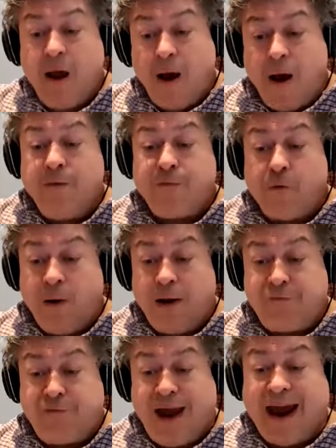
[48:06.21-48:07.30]
overall
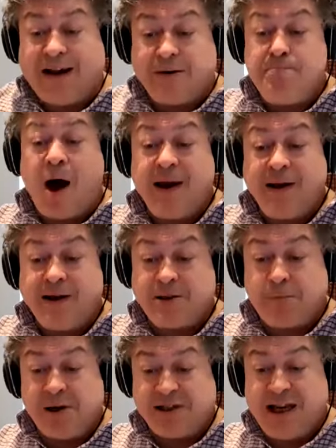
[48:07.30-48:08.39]
effect minus
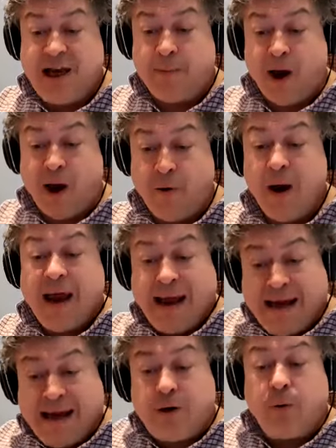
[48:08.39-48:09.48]
placebo
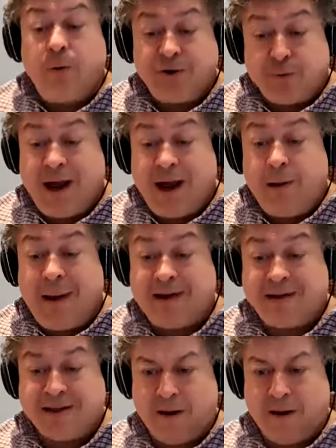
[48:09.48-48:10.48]
equals real medicine.